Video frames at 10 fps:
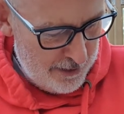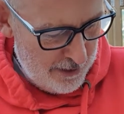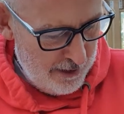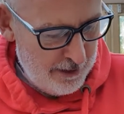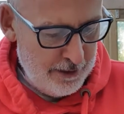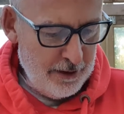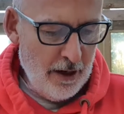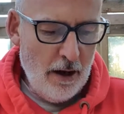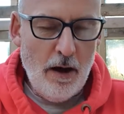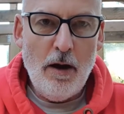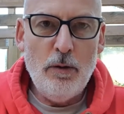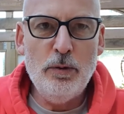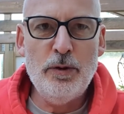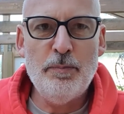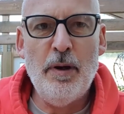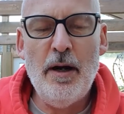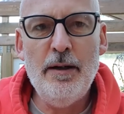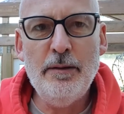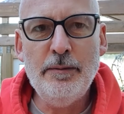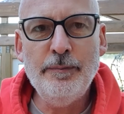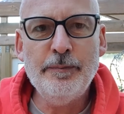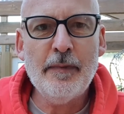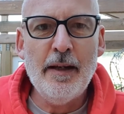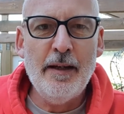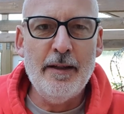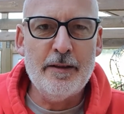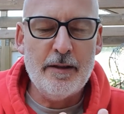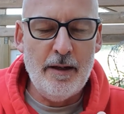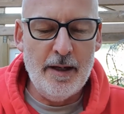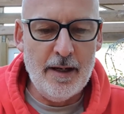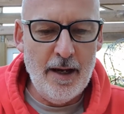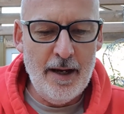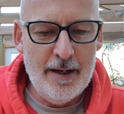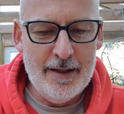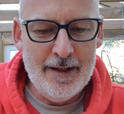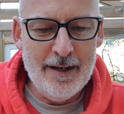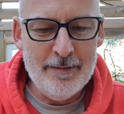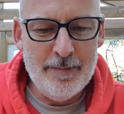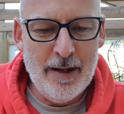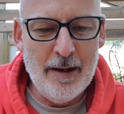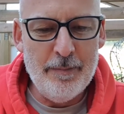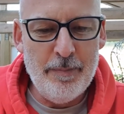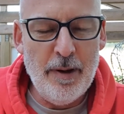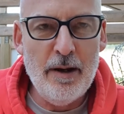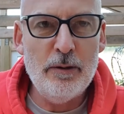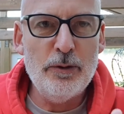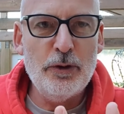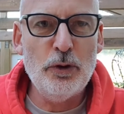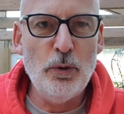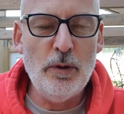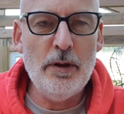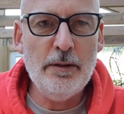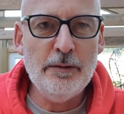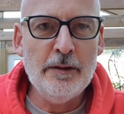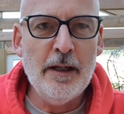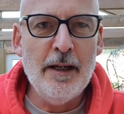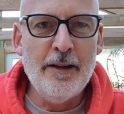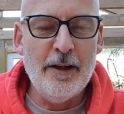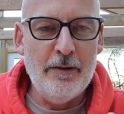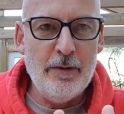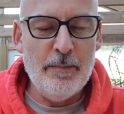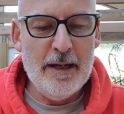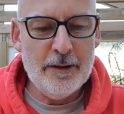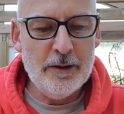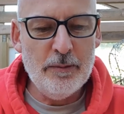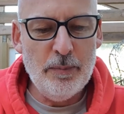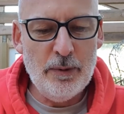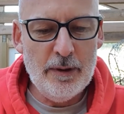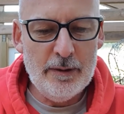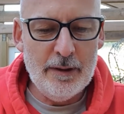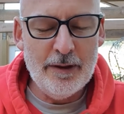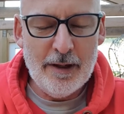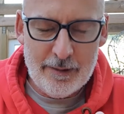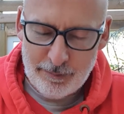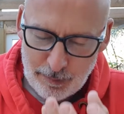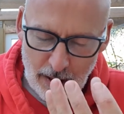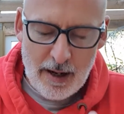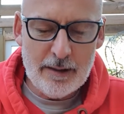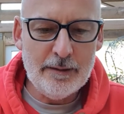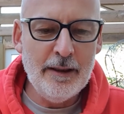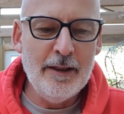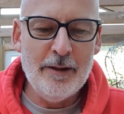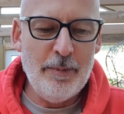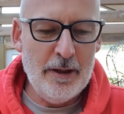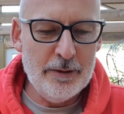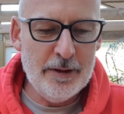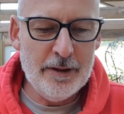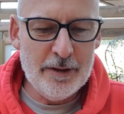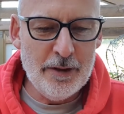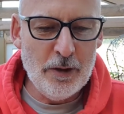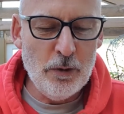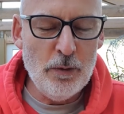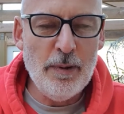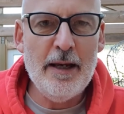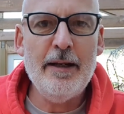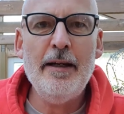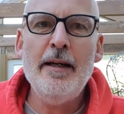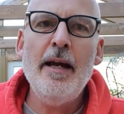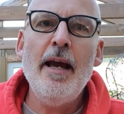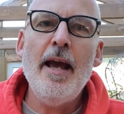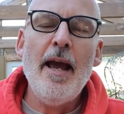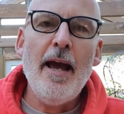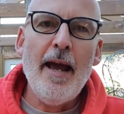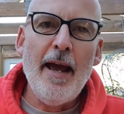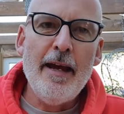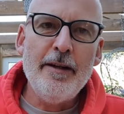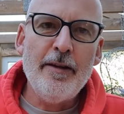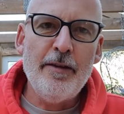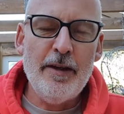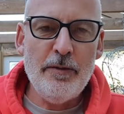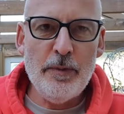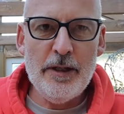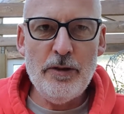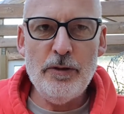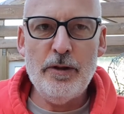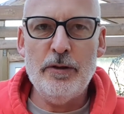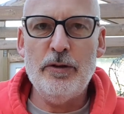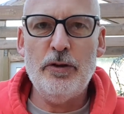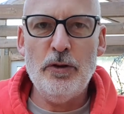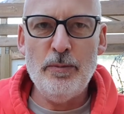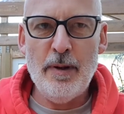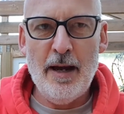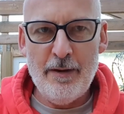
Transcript: it holds bile. It's like a bile store. The liver makes the bile sits in the gallbladder, and then when you consume a